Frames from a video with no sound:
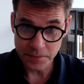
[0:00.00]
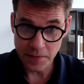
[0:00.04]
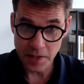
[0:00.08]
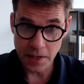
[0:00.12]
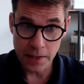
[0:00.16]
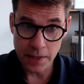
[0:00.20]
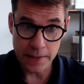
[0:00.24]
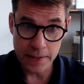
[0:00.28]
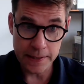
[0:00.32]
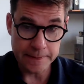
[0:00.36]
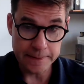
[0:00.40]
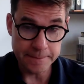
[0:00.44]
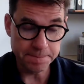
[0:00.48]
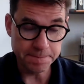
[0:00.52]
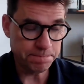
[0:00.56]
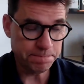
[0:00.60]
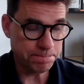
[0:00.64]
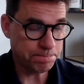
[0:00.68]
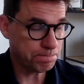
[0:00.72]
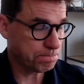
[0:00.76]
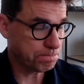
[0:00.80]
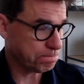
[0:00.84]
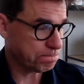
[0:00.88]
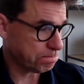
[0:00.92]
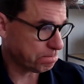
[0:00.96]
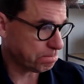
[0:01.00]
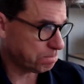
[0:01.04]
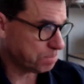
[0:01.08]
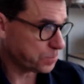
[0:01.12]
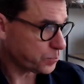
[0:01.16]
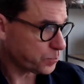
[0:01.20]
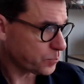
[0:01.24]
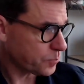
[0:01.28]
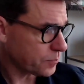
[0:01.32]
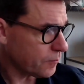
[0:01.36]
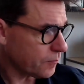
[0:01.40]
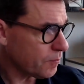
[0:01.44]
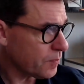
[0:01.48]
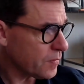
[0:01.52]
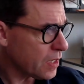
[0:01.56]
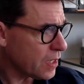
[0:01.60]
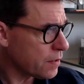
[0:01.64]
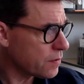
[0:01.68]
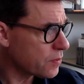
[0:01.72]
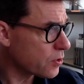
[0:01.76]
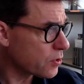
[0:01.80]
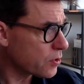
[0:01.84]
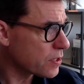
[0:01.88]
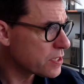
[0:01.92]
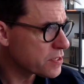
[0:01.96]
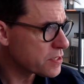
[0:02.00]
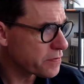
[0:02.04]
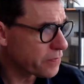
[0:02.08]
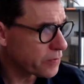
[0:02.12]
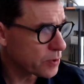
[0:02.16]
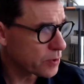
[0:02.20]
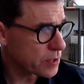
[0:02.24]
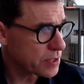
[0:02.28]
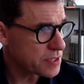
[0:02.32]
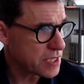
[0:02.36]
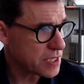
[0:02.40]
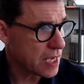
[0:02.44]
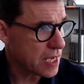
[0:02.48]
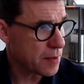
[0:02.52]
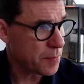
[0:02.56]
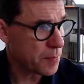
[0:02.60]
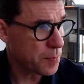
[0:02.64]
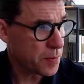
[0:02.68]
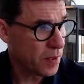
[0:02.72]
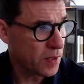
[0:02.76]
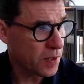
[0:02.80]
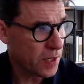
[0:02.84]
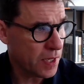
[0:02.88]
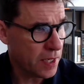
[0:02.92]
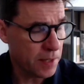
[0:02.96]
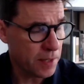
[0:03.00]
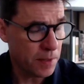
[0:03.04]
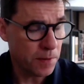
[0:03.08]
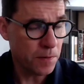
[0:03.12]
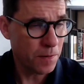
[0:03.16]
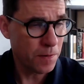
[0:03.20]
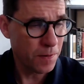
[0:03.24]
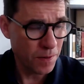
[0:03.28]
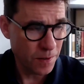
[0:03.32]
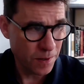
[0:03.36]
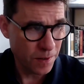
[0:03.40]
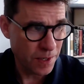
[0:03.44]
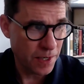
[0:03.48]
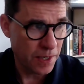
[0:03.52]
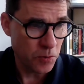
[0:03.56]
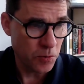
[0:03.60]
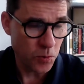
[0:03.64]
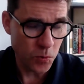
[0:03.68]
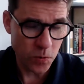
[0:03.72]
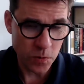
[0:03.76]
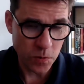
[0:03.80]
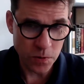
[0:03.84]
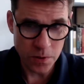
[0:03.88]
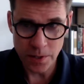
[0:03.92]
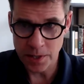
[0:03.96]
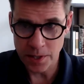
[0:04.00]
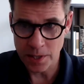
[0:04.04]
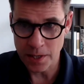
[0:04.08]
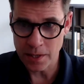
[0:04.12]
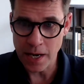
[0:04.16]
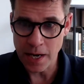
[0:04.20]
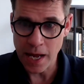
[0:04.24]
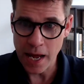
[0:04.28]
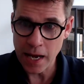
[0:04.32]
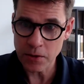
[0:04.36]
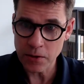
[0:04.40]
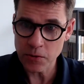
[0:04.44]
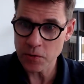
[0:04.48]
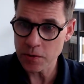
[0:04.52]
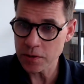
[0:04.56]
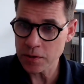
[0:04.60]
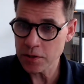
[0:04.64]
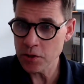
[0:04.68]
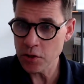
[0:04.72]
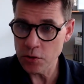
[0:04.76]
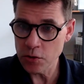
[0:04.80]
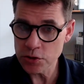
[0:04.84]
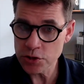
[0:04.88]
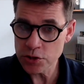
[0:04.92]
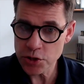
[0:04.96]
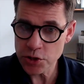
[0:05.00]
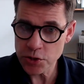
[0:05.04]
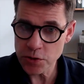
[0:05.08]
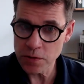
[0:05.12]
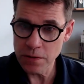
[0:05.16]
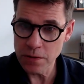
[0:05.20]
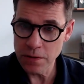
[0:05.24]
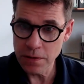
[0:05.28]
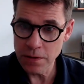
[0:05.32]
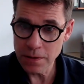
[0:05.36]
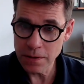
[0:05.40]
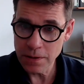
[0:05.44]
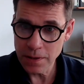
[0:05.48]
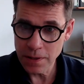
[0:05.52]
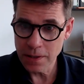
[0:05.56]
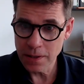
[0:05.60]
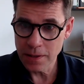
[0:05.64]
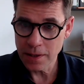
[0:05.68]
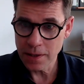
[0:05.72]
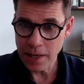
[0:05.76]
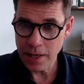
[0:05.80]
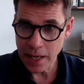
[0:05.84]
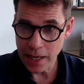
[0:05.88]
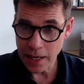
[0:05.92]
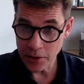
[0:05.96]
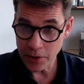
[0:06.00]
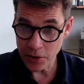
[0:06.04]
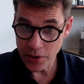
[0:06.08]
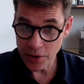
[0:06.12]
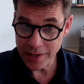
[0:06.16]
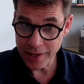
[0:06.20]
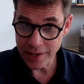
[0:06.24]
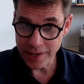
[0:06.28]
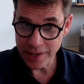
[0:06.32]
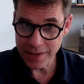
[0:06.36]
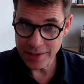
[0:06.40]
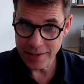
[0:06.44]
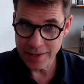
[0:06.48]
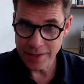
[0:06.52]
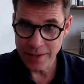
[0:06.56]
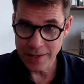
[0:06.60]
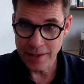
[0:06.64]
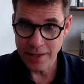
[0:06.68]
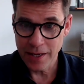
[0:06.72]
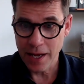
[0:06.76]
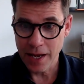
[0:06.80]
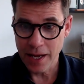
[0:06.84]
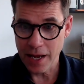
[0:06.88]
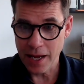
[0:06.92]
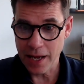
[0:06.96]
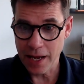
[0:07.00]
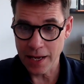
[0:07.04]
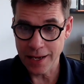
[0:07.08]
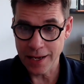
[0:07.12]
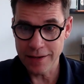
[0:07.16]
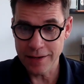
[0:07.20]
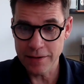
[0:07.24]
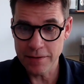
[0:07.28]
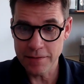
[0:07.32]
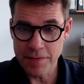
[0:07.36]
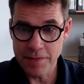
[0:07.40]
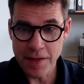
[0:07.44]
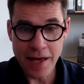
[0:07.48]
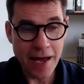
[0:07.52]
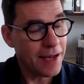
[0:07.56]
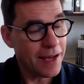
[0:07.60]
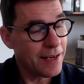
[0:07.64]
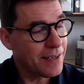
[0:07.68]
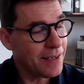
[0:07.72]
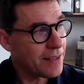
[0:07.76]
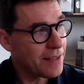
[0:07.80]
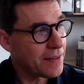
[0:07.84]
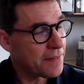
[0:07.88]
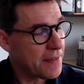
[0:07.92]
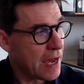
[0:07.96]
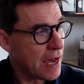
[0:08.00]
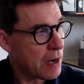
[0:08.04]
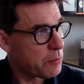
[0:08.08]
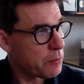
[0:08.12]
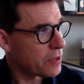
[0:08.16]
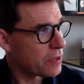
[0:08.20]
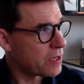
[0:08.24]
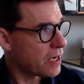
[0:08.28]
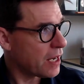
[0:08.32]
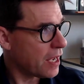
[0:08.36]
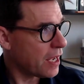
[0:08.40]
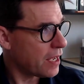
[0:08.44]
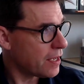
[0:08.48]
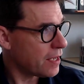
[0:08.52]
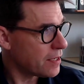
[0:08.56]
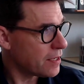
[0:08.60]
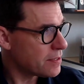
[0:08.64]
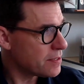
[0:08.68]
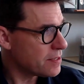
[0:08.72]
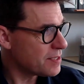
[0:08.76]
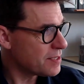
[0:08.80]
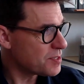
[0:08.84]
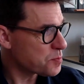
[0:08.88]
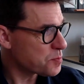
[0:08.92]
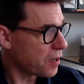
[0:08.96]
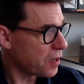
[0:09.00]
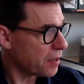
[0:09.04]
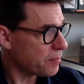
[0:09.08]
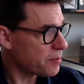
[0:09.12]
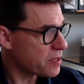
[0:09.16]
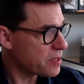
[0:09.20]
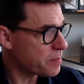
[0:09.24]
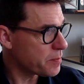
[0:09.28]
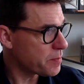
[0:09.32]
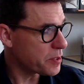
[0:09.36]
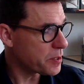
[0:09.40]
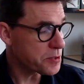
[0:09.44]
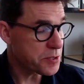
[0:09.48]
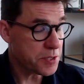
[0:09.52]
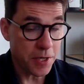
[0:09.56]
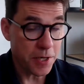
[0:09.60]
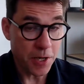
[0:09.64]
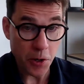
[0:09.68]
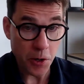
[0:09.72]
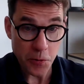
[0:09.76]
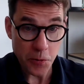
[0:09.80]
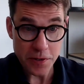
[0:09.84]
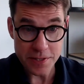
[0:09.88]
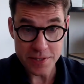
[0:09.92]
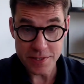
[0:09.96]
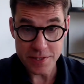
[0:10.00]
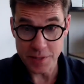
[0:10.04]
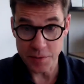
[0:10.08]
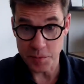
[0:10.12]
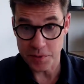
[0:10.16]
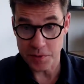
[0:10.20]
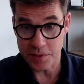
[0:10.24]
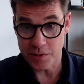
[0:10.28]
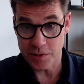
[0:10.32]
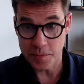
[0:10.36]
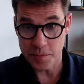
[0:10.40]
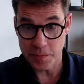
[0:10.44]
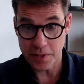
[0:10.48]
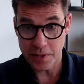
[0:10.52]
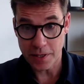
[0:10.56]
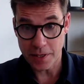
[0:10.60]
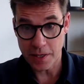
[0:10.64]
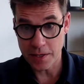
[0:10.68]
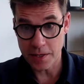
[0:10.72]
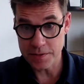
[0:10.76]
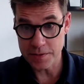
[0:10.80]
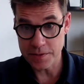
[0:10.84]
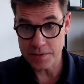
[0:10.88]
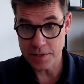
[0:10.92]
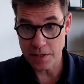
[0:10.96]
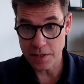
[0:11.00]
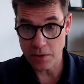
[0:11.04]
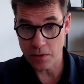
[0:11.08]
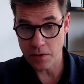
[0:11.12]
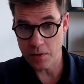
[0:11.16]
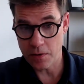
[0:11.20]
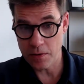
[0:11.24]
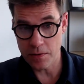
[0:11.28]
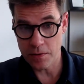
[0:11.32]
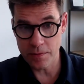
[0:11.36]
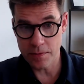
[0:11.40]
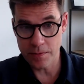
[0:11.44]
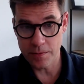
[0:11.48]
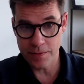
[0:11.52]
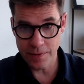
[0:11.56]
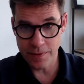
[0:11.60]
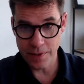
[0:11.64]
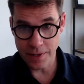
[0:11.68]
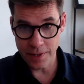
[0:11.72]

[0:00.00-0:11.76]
Um, there is, for example, an Oregon agricultural area, and that one is probably the most noticeable because there are